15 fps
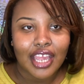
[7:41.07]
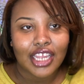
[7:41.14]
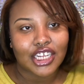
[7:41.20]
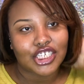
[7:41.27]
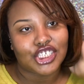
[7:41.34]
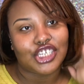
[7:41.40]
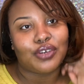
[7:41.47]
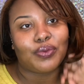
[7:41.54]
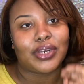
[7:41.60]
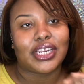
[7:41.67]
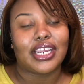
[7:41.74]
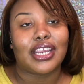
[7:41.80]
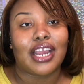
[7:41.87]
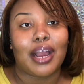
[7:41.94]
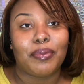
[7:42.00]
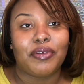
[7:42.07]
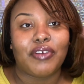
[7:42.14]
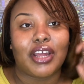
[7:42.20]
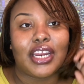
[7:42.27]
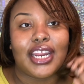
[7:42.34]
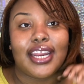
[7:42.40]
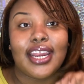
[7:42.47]
because she didn't want to get
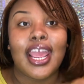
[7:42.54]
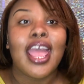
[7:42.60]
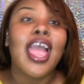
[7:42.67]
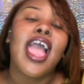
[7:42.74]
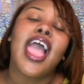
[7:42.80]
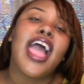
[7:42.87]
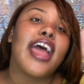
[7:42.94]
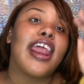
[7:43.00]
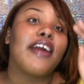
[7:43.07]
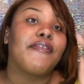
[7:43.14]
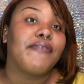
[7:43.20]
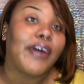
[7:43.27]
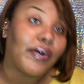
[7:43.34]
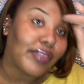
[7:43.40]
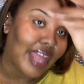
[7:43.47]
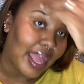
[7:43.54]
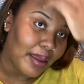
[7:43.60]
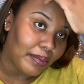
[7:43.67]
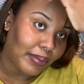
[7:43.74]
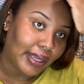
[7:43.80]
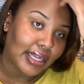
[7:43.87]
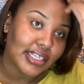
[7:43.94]
copyrighted and i felt
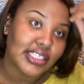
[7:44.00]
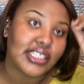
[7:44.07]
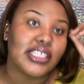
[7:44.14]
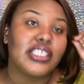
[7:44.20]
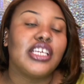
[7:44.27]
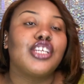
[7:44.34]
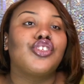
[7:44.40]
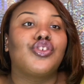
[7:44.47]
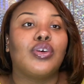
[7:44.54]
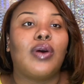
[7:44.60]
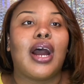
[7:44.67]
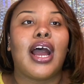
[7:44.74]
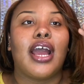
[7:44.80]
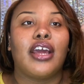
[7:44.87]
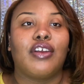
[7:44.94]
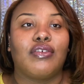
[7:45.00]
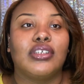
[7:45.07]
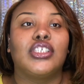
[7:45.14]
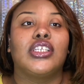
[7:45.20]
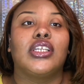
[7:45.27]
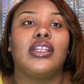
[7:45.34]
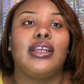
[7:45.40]
that because this intro i had
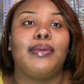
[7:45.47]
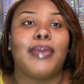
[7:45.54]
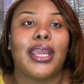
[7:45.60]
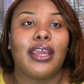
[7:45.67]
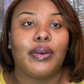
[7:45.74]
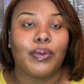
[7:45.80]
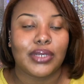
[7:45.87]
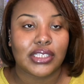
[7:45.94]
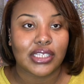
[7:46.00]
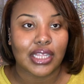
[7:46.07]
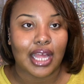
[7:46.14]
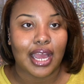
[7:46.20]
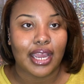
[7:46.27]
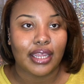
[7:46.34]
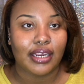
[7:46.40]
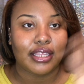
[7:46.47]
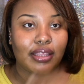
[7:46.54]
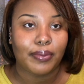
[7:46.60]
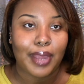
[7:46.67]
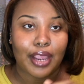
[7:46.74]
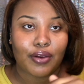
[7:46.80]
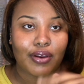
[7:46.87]
originally made was slide in
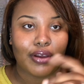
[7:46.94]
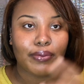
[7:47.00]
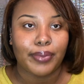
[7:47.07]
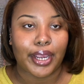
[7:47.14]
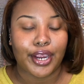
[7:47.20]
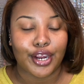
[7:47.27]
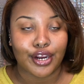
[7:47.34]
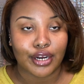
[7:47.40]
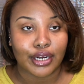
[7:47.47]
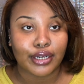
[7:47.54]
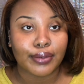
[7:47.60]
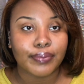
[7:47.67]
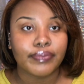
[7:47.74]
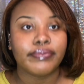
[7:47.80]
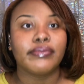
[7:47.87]
the background by H.E.R.